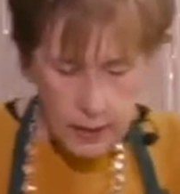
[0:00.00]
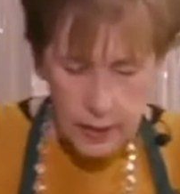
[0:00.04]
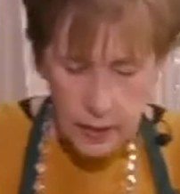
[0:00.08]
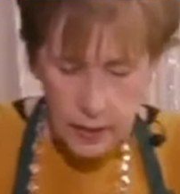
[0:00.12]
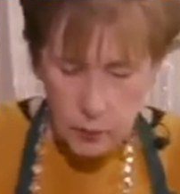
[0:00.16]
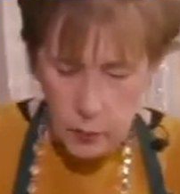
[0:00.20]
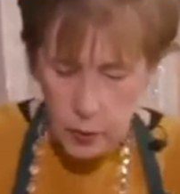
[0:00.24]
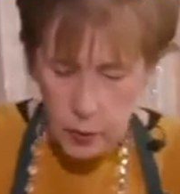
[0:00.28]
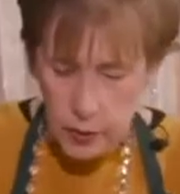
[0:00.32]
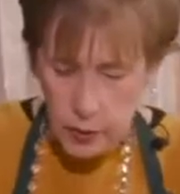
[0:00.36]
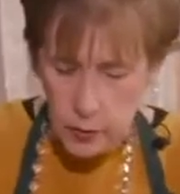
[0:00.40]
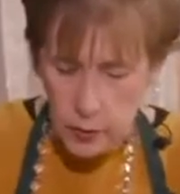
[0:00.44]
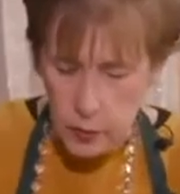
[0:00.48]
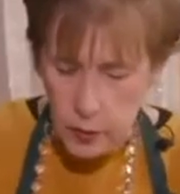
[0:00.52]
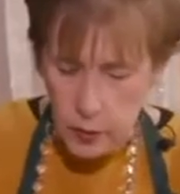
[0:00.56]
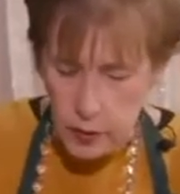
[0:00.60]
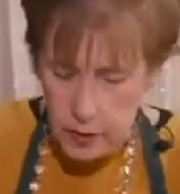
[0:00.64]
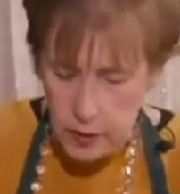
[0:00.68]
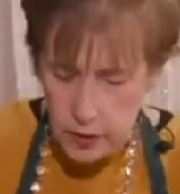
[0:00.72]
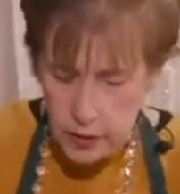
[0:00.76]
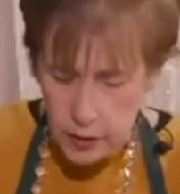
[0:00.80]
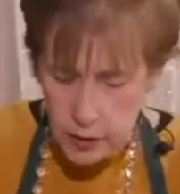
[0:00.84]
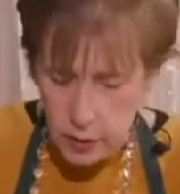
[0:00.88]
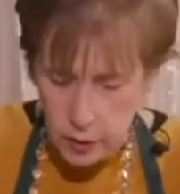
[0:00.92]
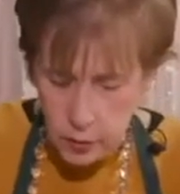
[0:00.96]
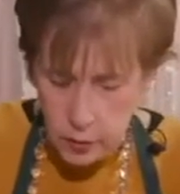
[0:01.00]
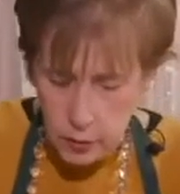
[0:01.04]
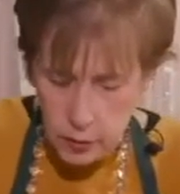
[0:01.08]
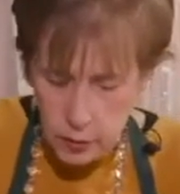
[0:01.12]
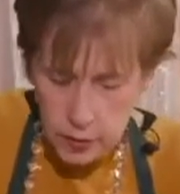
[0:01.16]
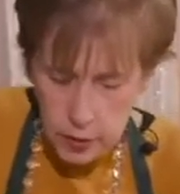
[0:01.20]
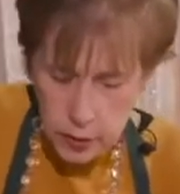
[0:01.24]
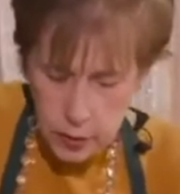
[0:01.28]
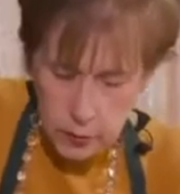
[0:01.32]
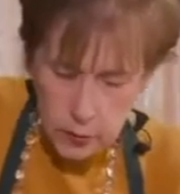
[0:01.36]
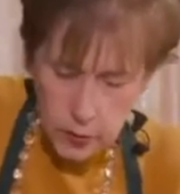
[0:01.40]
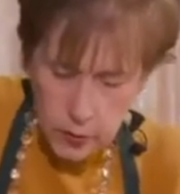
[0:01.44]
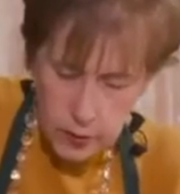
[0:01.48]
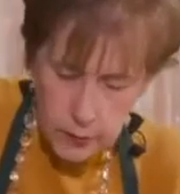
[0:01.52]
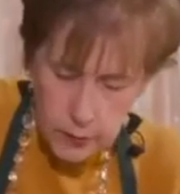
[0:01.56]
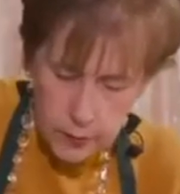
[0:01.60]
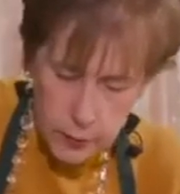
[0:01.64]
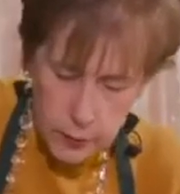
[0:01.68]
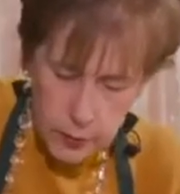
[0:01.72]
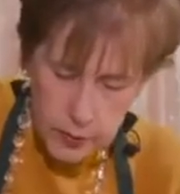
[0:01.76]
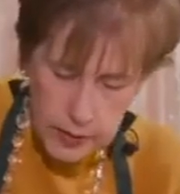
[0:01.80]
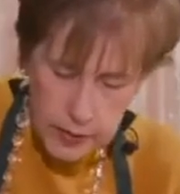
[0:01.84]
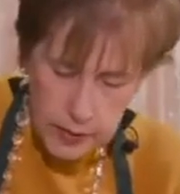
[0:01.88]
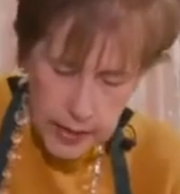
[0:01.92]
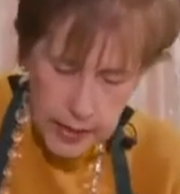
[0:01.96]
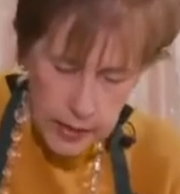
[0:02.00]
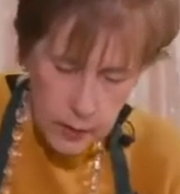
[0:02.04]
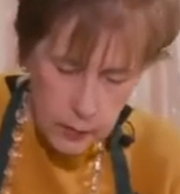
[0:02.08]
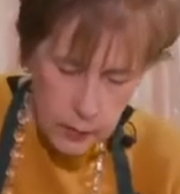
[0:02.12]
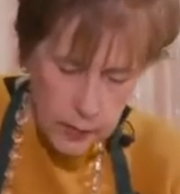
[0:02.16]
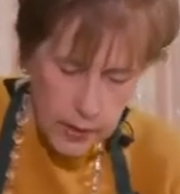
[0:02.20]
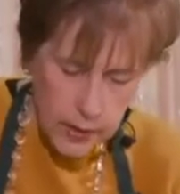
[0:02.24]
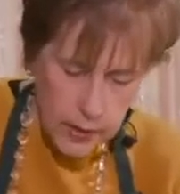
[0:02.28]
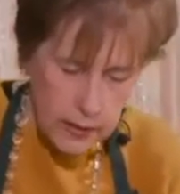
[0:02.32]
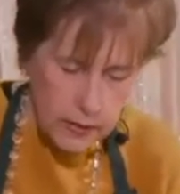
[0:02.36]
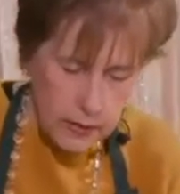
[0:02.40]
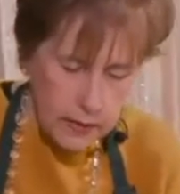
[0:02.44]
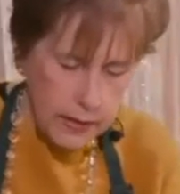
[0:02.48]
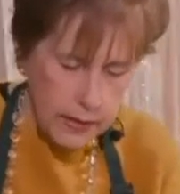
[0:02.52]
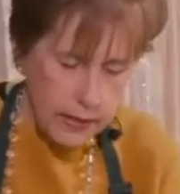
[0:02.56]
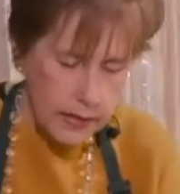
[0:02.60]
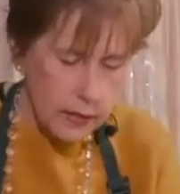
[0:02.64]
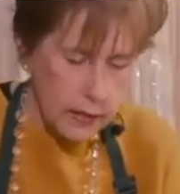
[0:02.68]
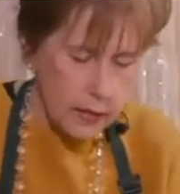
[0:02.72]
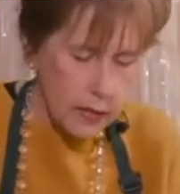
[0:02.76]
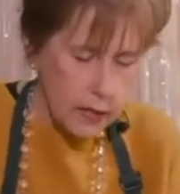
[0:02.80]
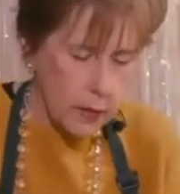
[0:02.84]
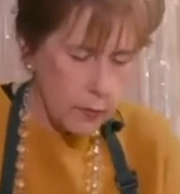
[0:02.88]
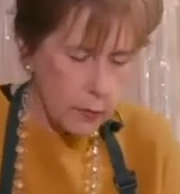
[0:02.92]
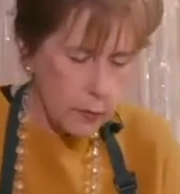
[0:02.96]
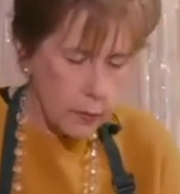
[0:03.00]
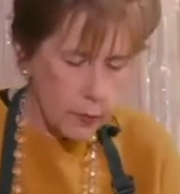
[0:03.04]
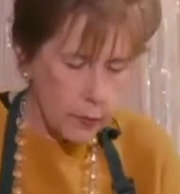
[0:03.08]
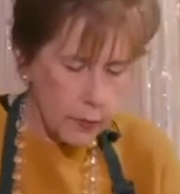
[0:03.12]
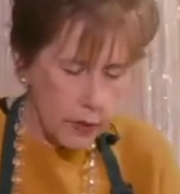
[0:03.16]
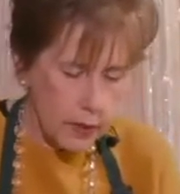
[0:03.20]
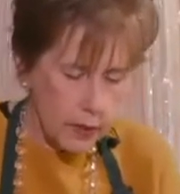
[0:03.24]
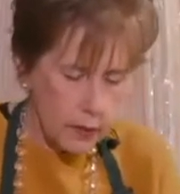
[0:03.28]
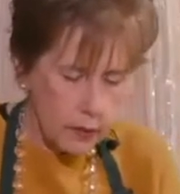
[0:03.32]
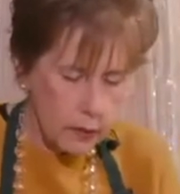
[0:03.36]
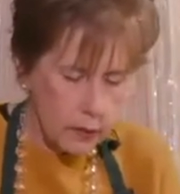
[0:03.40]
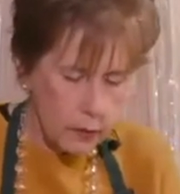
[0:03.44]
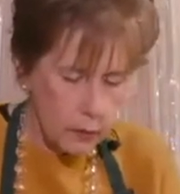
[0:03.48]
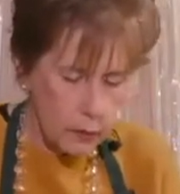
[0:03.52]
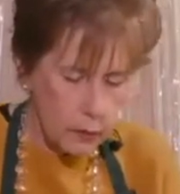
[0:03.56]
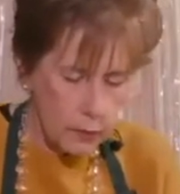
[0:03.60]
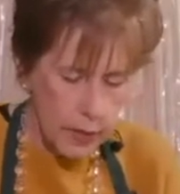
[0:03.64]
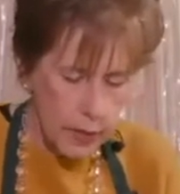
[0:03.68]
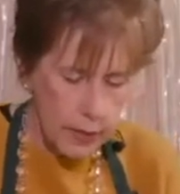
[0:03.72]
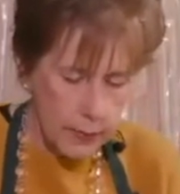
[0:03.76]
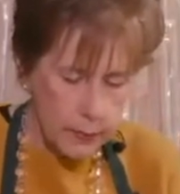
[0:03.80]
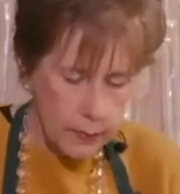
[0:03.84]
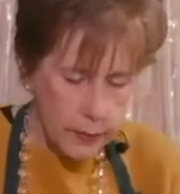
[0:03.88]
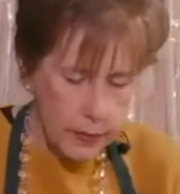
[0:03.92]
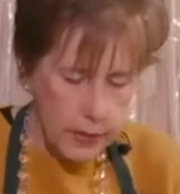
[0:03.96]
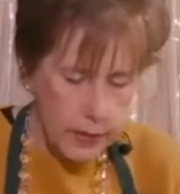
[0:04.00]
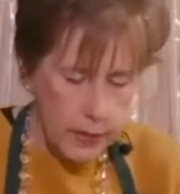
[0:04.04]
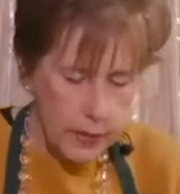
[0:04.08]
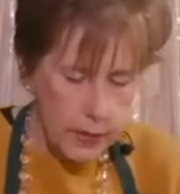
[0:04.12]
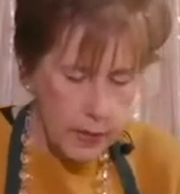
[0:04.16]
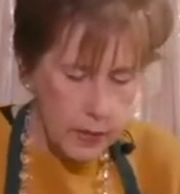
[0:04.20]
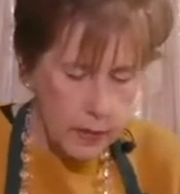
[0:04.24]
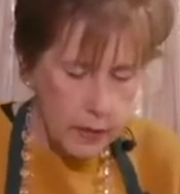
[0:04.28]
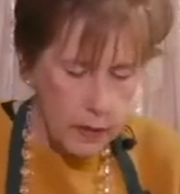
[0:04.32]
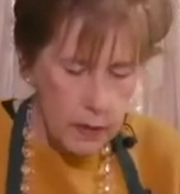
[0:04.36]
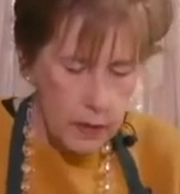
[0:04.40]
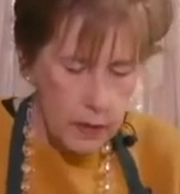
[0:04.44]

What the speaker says: And what you want to do is you want to put that around like a cummerbund might be,